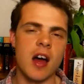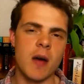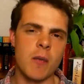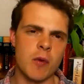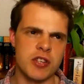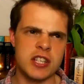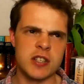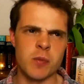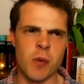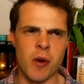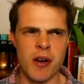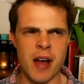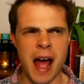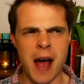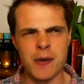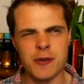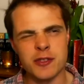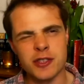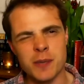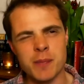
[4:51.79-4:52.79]
which is
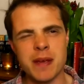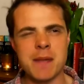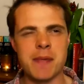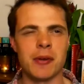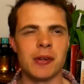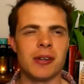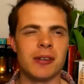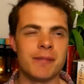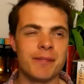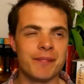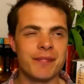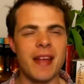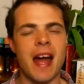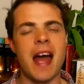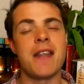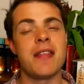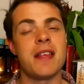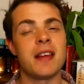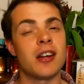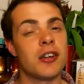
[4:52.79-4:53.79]
how some people, I
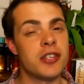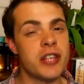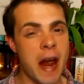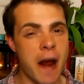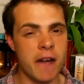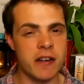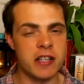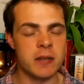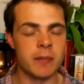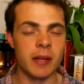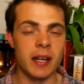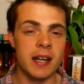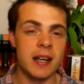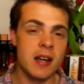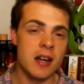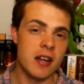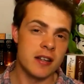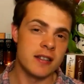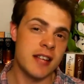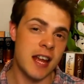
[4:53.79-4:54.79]
think uncharitably,
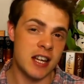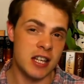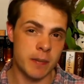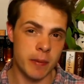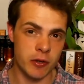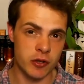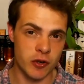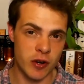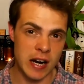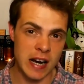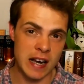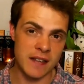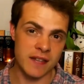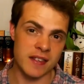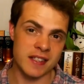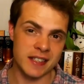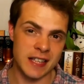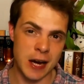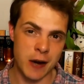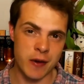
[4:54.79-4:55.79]
tend to portray the
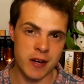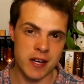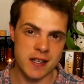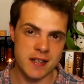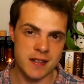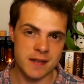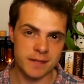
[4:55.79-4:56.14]
series.